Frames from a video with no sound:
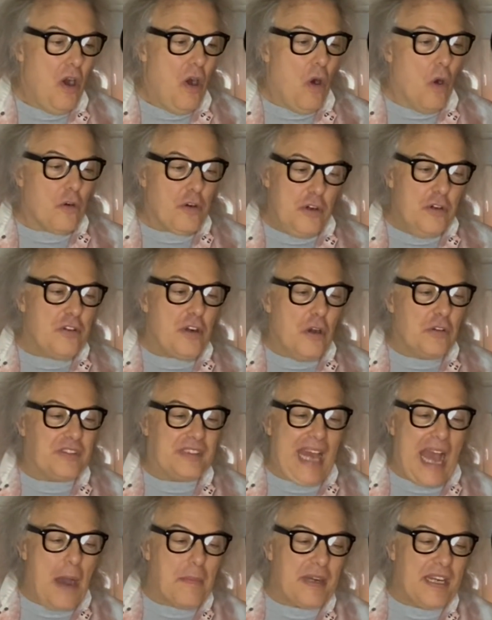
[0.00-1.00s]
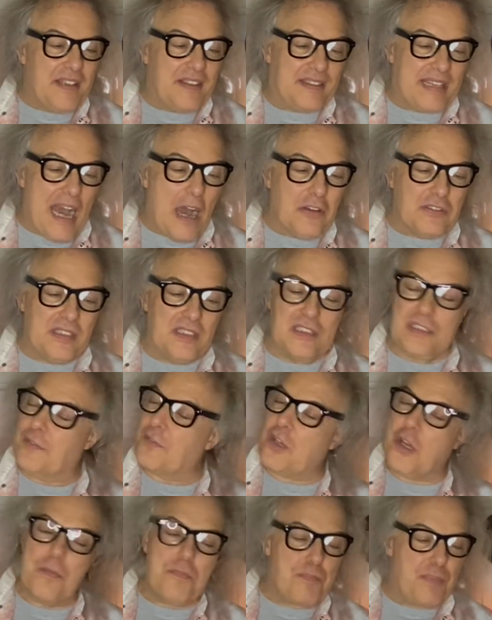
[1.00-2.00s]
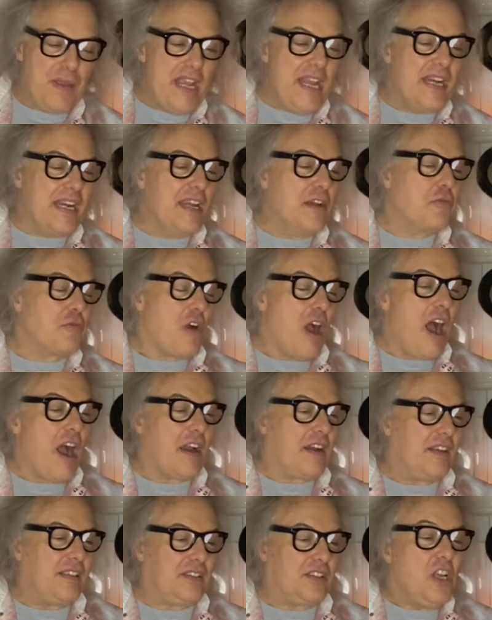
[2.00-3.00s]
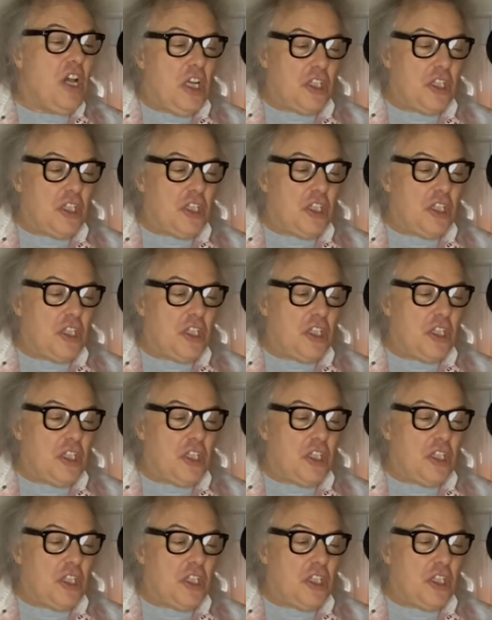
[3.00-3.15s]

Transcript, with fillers: or who knows how many thousands of competing rockets